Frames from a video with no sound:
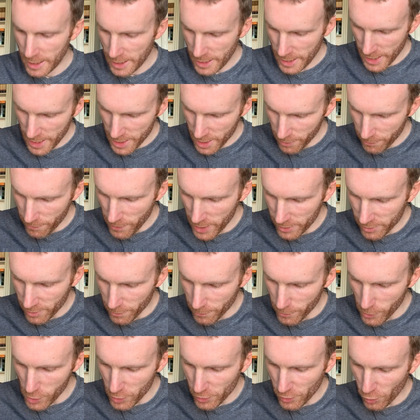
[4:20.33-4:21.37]
And in fact, in
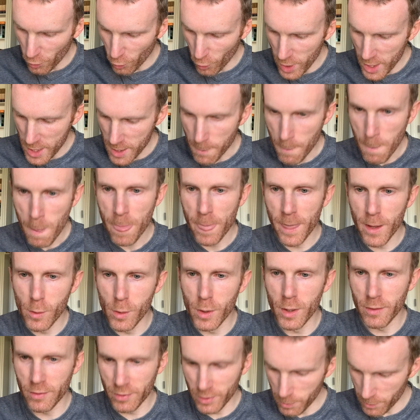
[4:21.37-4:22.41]
verse 3,
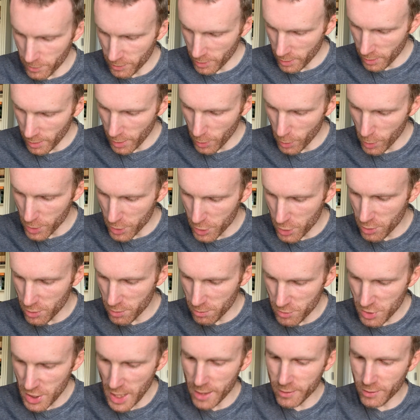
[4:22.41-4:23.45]
it seems that they were
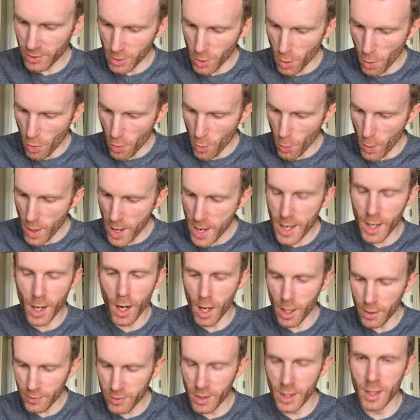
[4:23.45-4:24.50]
chatting on the way,
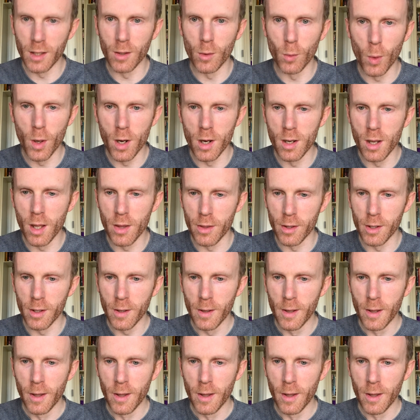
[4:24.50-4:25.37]
asking one another